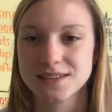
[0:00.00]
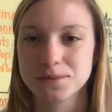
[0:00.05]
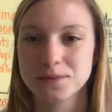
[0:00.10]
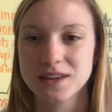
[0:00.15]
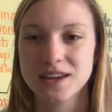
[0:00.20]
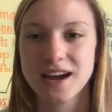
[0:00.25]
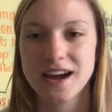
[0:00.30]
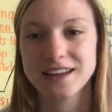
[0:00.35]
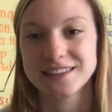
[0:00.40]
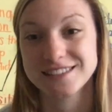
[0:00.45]
and
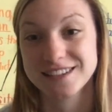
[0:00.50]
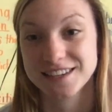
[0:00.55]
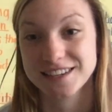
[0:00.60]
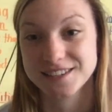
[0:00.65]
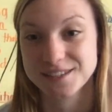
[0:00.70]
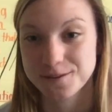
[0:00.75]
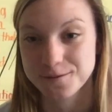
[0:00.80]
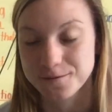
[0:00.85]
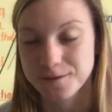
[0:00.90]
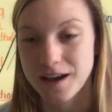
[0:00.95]
we
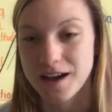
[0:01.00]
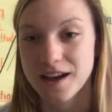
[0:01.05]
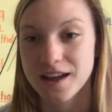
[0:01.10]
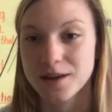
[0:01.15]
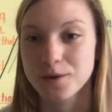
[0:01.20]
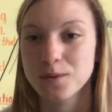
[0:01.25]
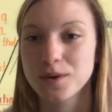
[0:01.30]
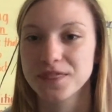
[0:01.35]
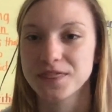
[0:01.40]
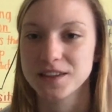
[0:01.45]

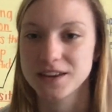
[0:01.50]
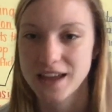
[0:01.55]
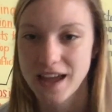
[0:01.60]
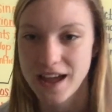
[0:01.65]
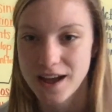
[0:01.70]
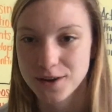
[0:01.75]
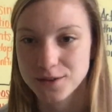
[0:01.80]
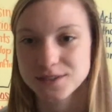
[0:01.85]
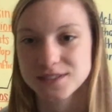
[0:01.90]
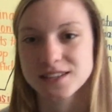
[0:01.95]
identify what the
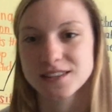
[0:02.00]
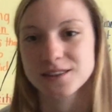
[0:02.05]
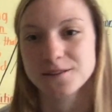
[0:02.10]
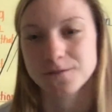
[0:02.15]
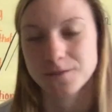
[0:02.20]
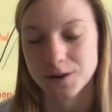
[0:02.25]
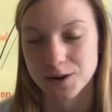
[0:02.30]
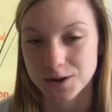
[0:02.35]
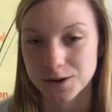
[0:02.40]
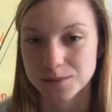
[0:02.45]
nouns and the
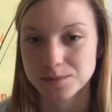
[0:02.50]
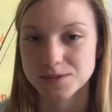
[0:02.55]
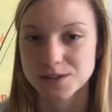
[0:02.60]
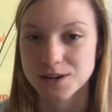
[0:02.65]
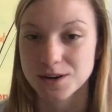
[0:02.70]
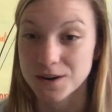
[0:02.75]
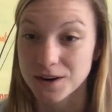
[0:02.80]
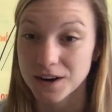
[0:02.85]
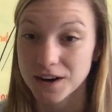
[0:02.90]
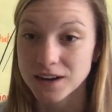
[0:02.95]
verbs
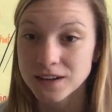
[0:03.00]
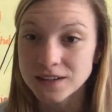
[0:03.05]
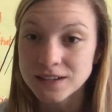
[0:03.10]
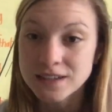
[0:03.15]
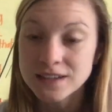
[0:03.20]
are.